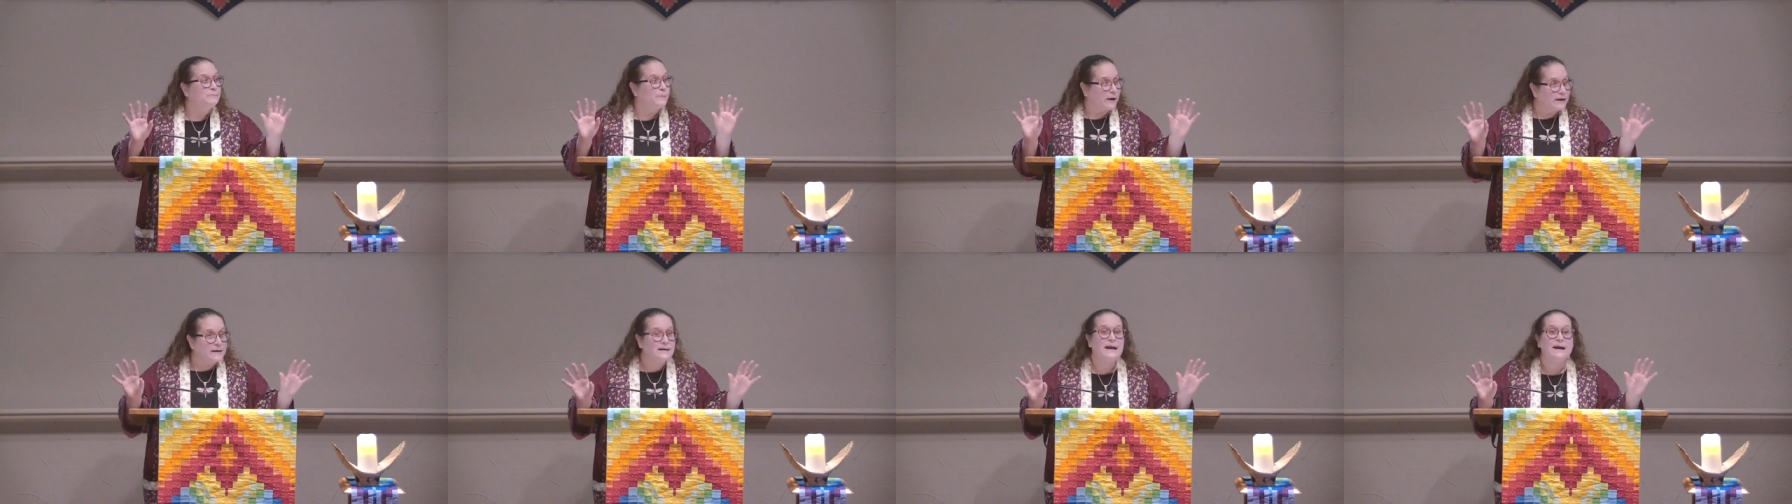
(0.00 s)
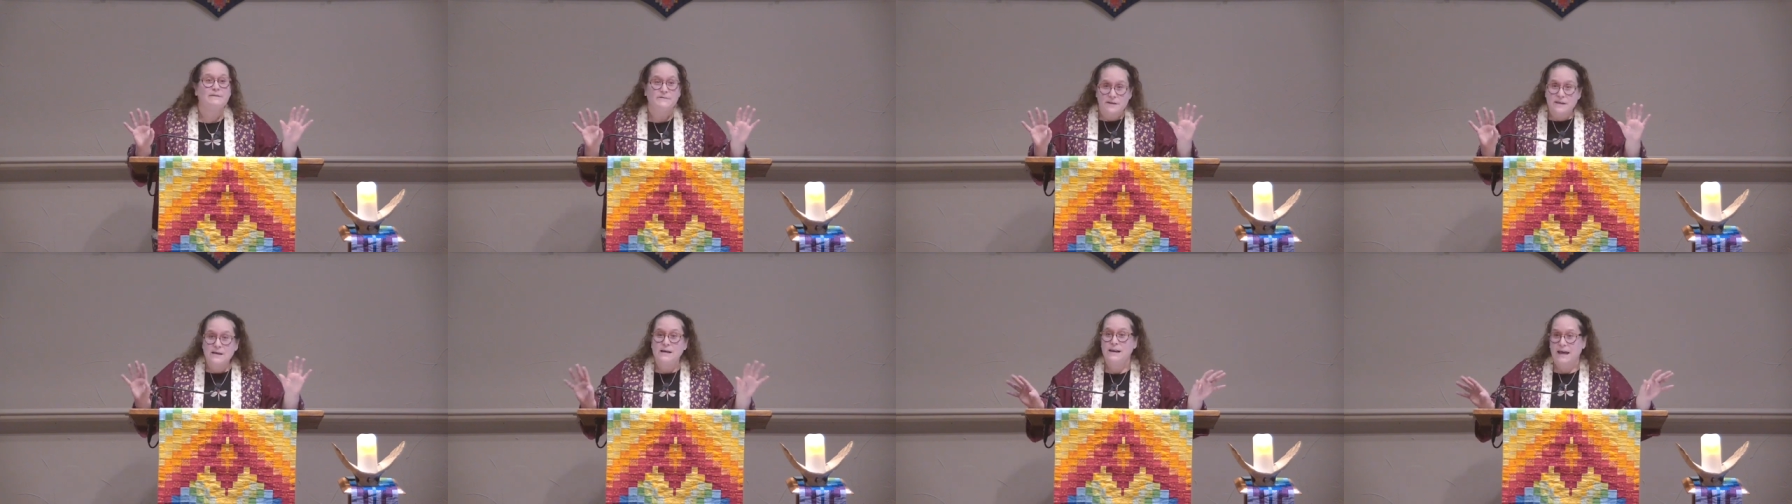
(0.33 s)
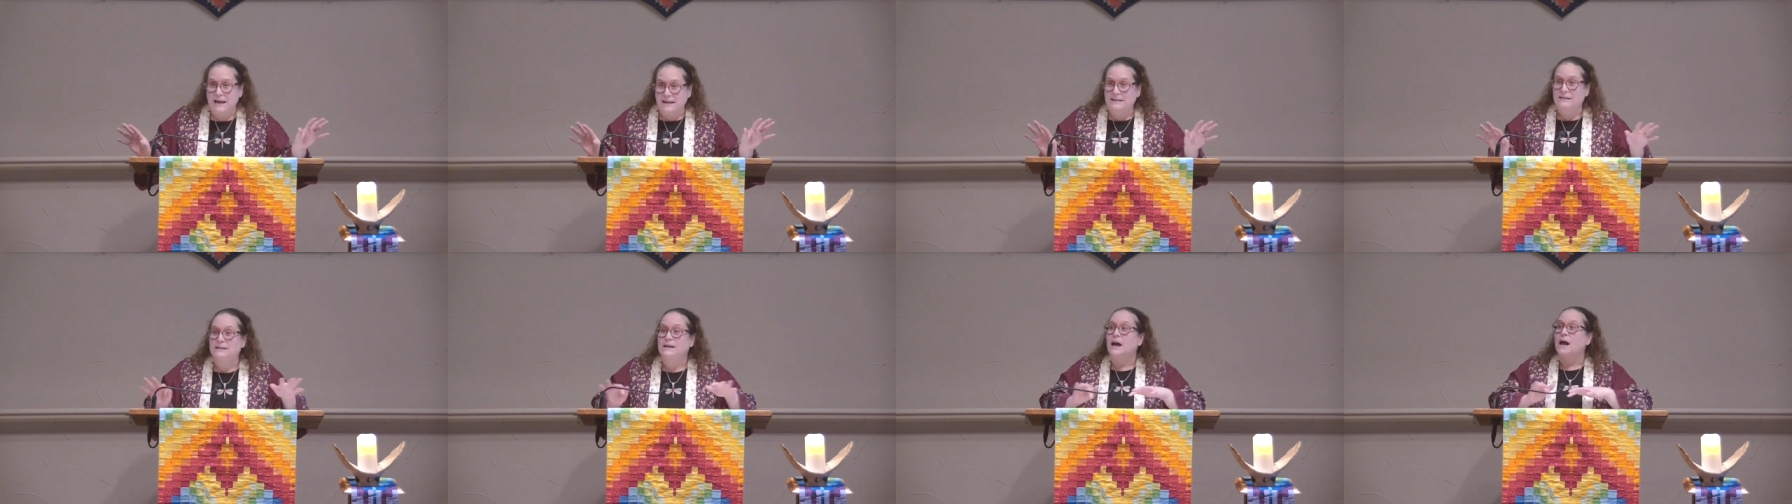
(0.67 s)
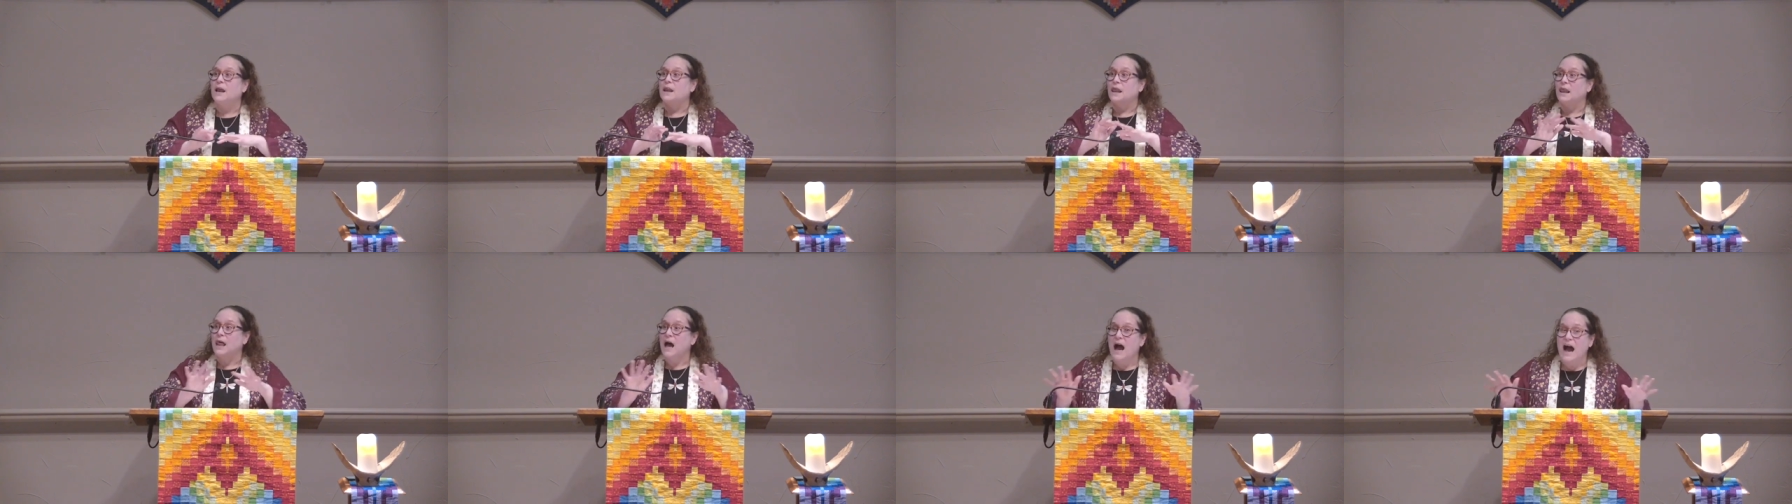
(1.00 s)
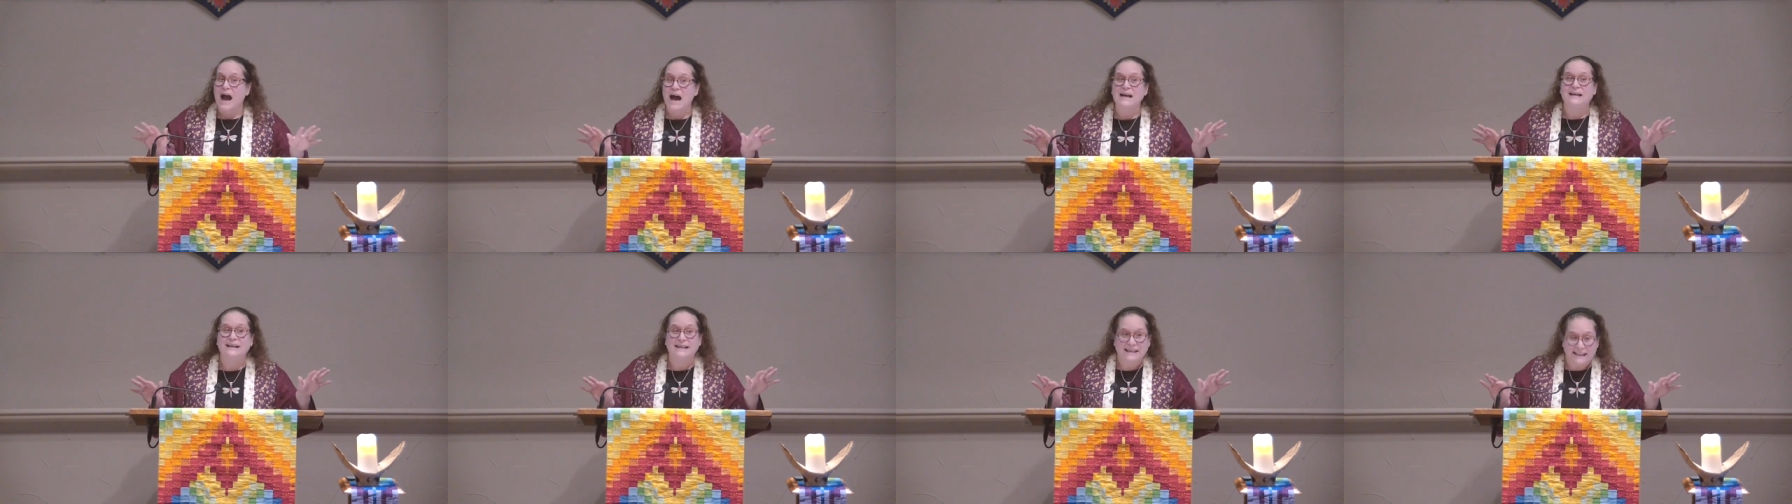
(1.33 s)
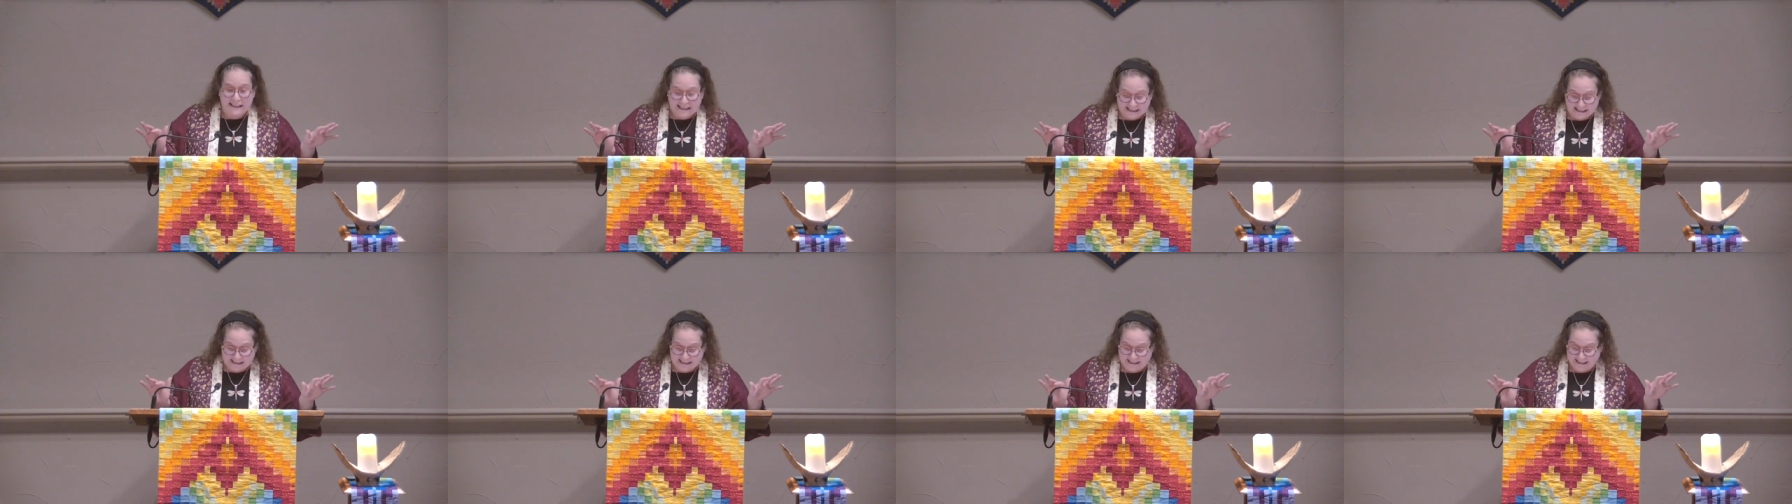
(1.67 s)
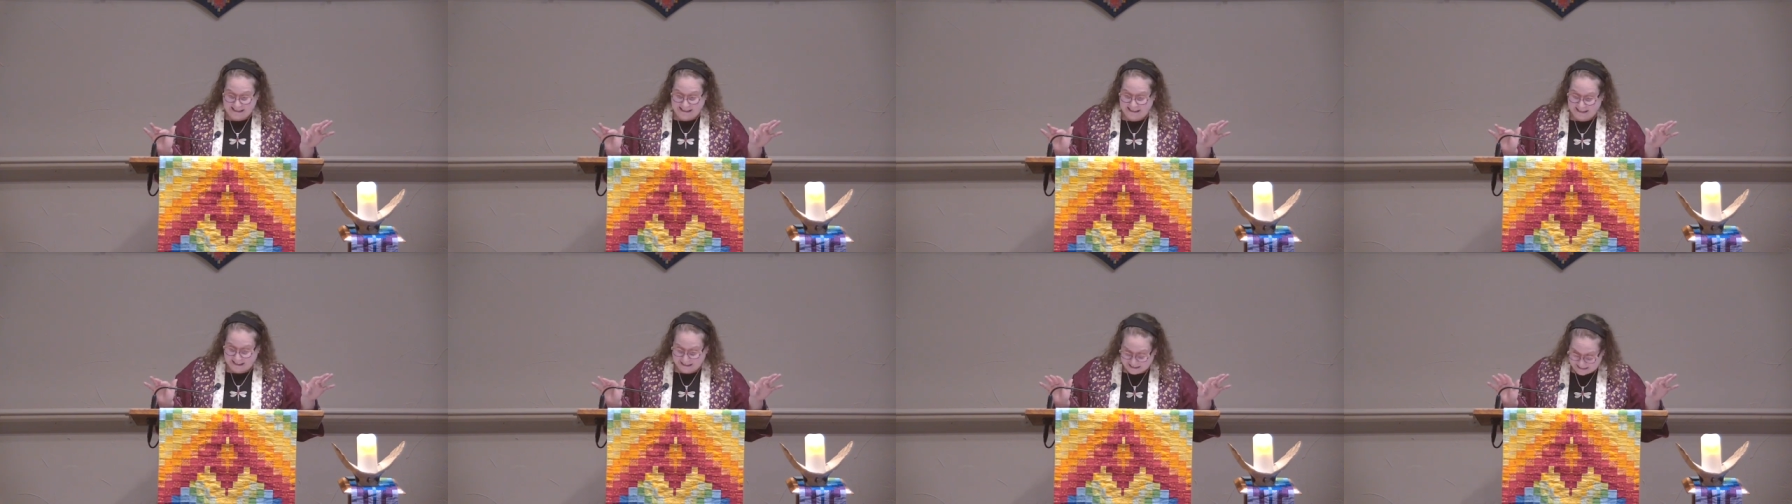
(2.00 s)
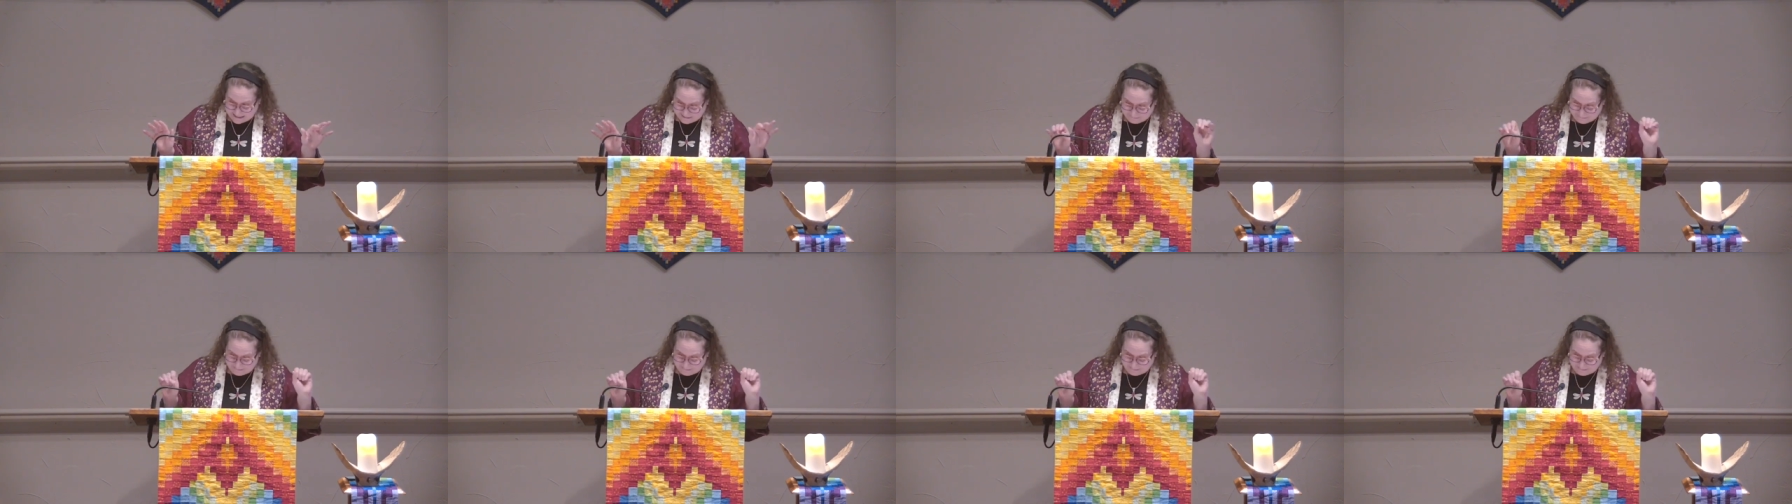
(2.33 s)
nevertheless, a lot of kids.